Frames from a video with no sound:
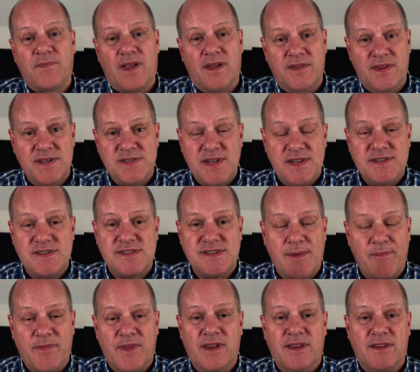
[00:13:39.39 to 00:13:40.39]
this is
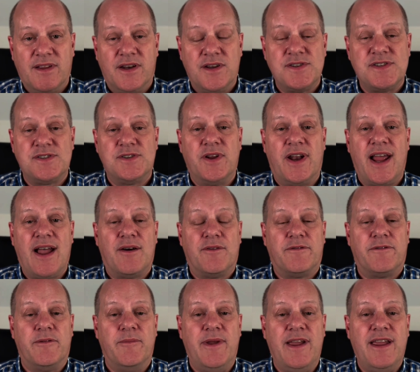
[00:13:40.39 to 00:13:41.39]
something that has stood out
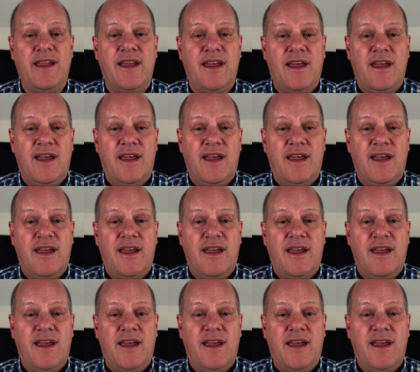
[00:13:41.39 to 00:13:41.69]
for me,